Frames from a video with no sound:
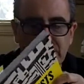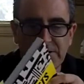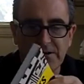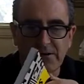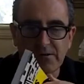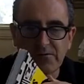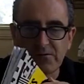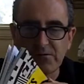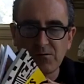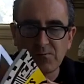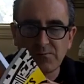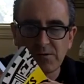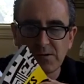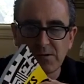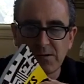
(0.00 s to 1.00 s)
an art
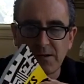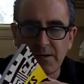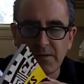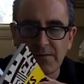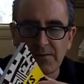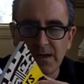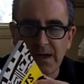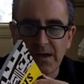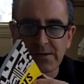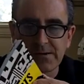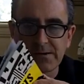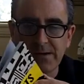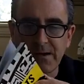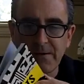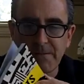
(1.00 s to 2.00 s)
group
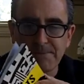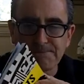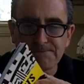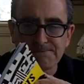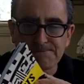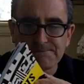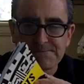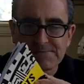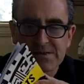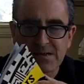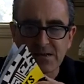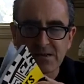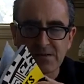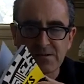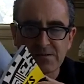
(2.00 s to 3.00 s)
that
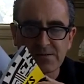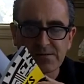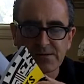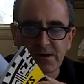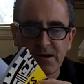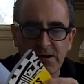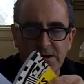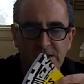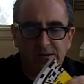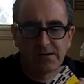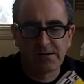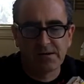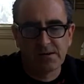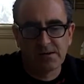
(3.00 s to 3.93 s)
started